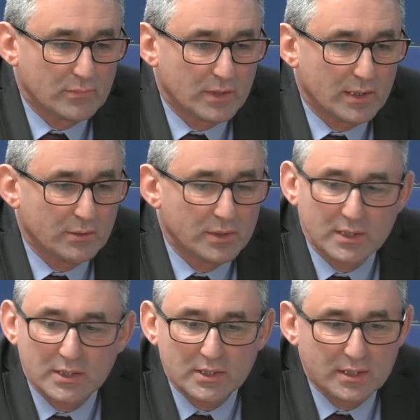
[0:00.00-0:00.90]
It
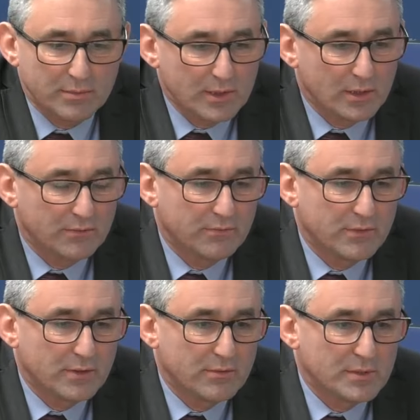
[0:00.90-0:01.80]
was typical
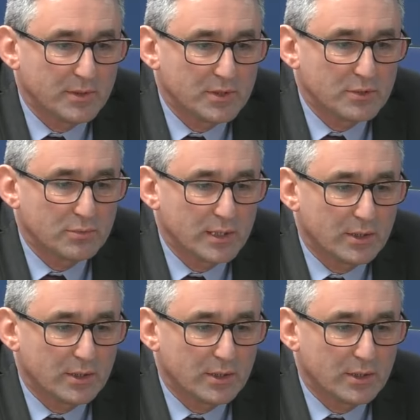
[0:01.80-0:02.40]
of the response we